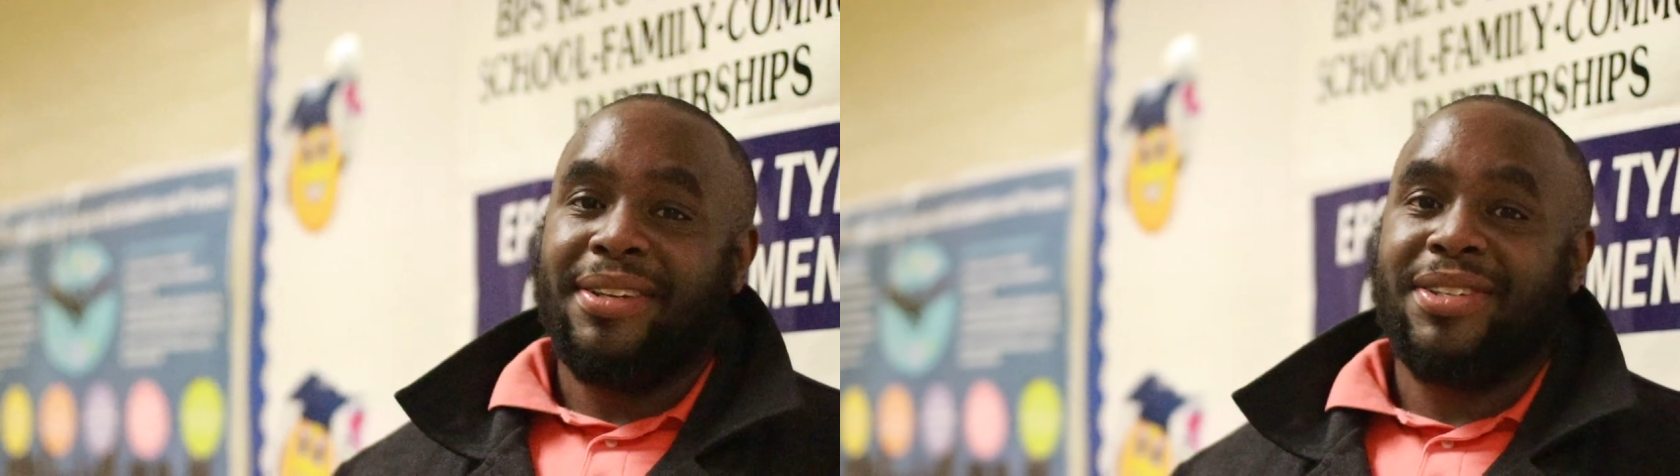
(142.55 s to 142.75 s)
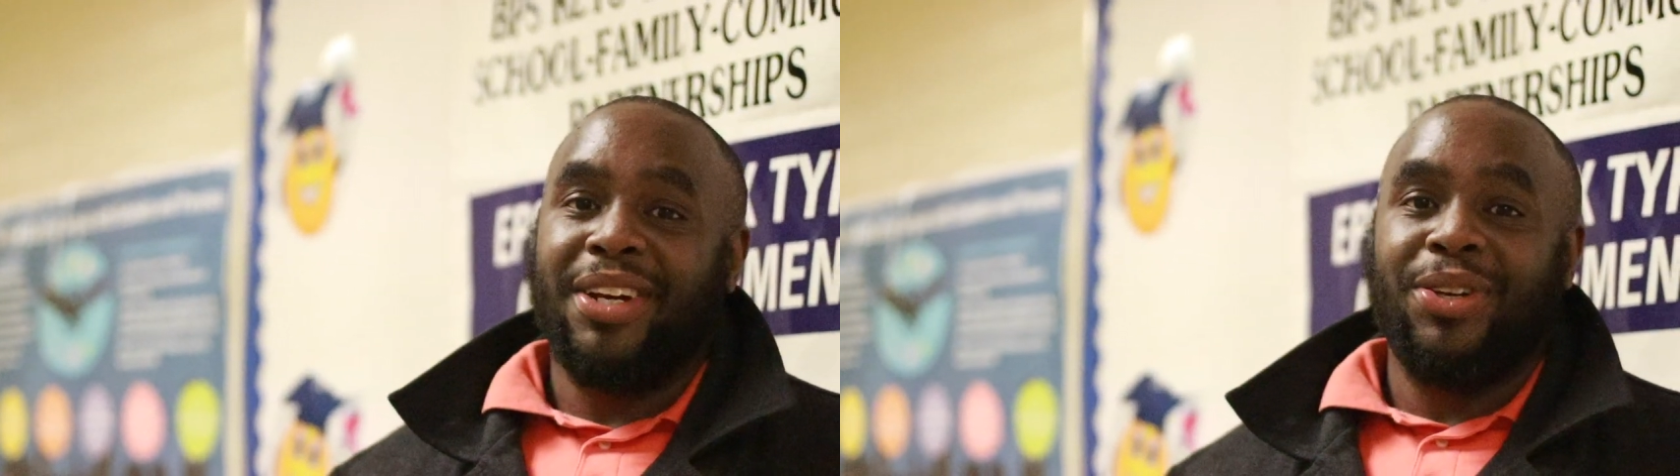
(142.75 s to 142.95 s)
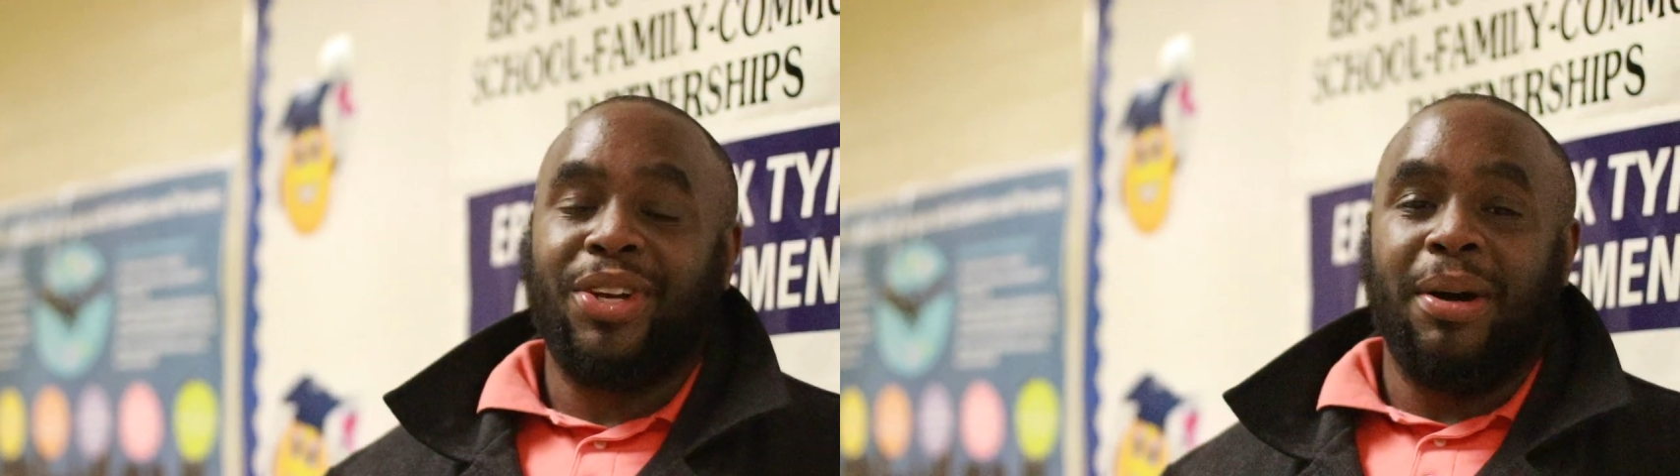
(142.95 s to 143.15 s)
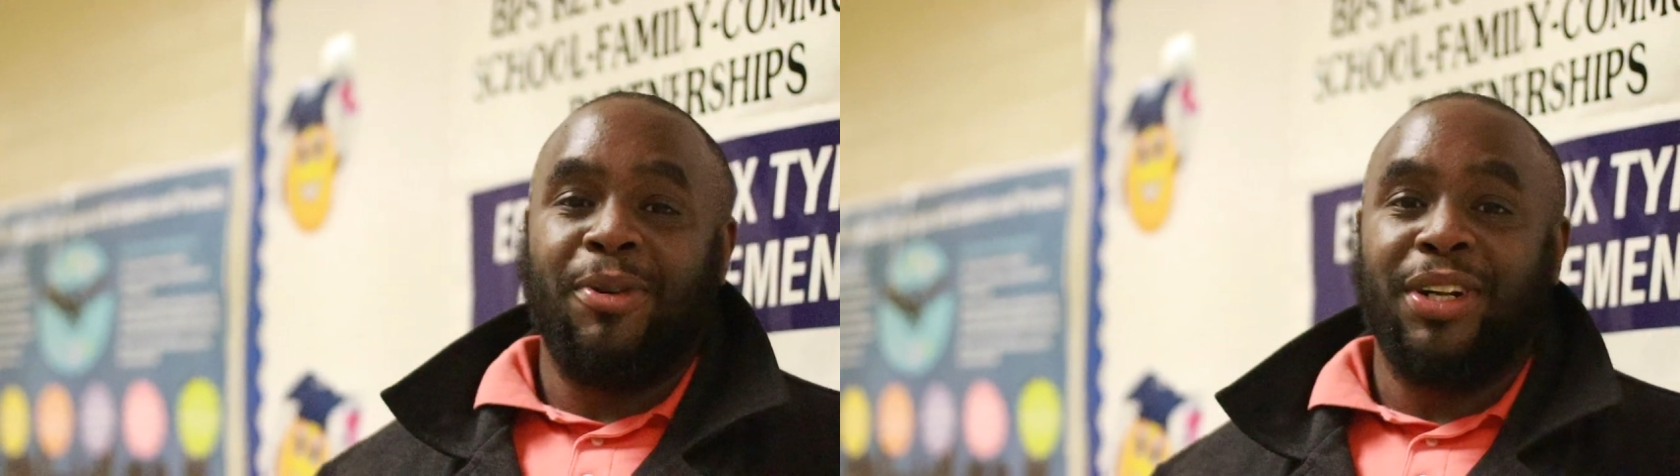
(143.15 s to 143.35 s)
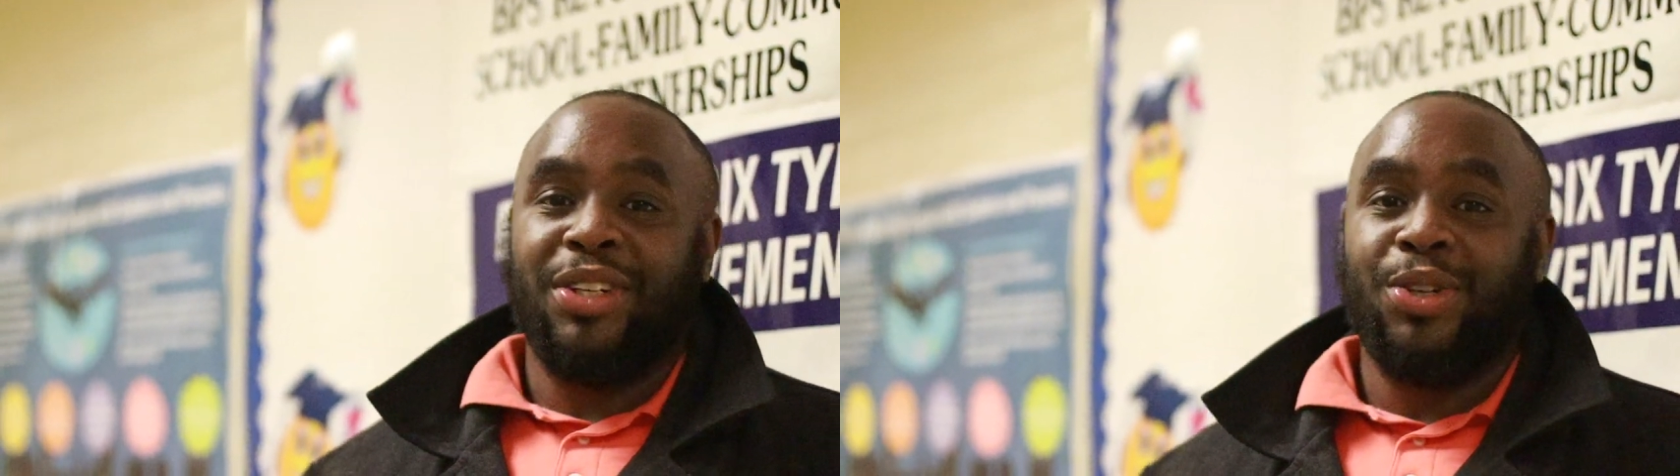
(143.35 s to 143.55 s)
It's time to
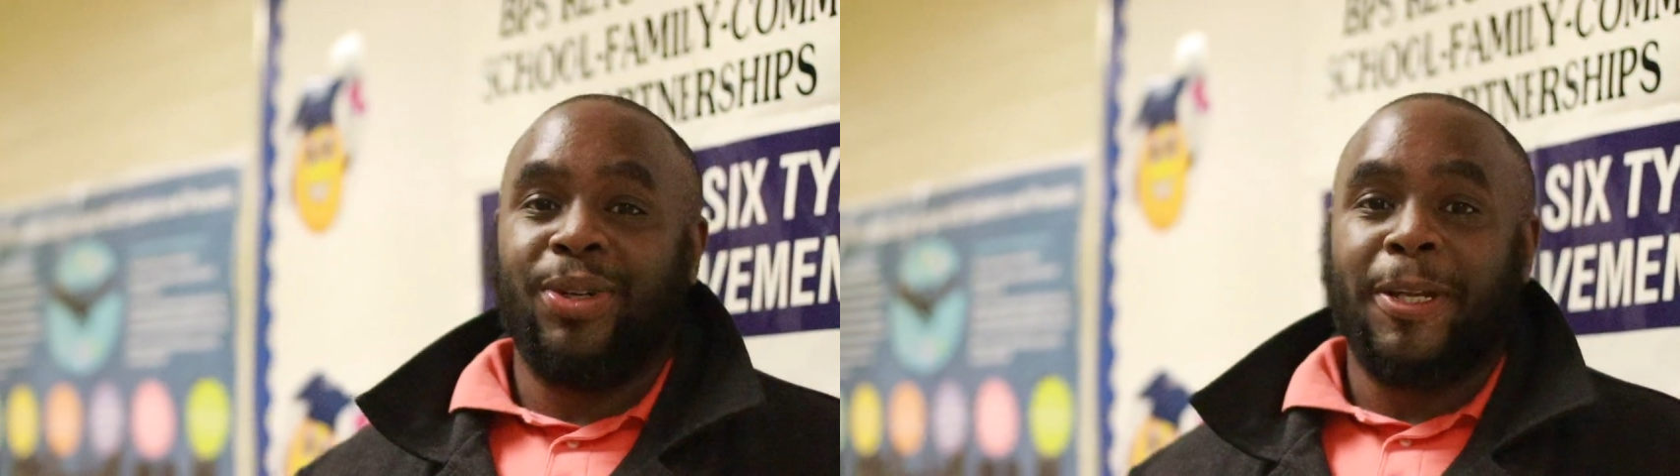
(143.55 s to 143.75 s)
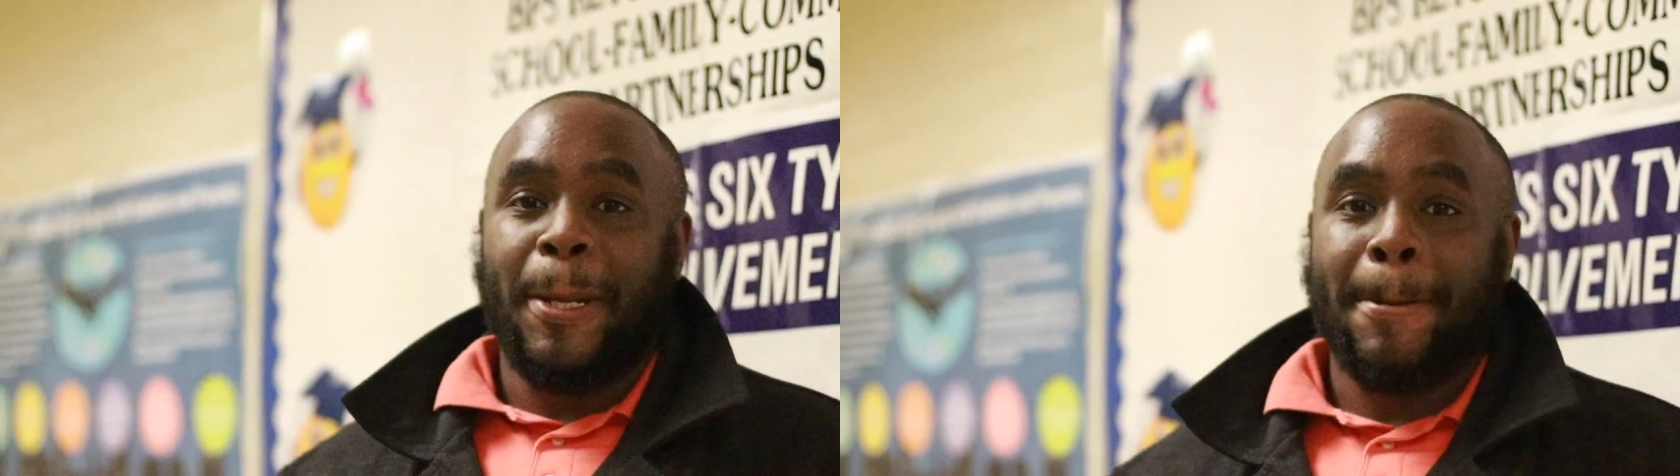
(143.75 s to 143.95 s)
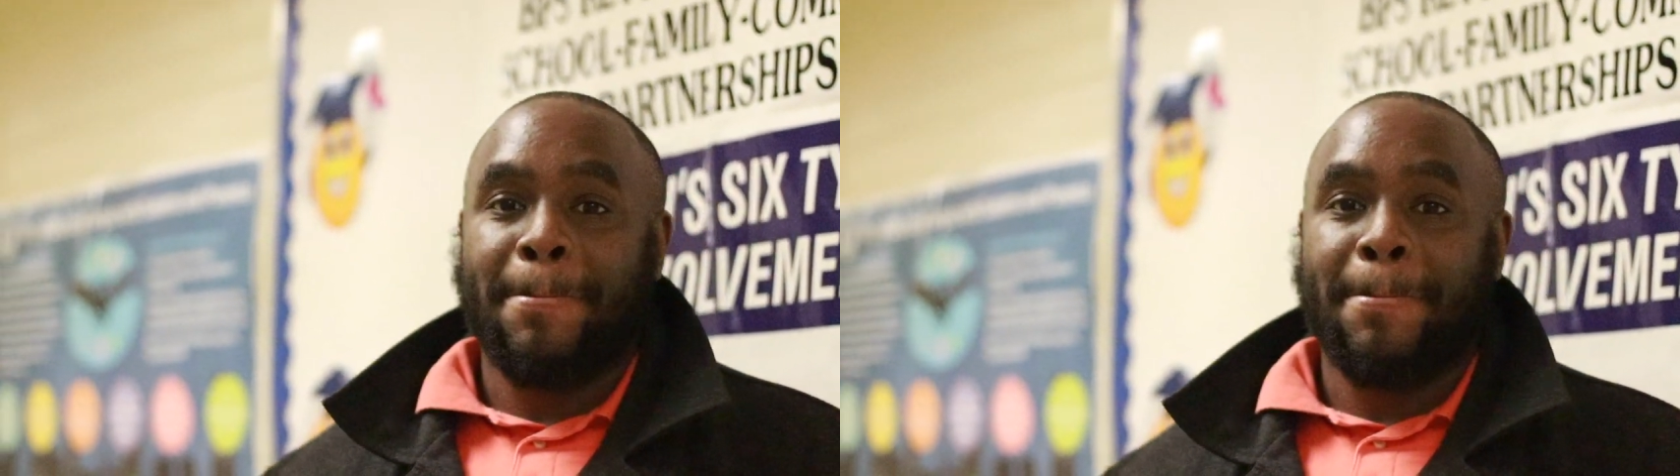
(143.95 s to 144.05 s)
come on and do it.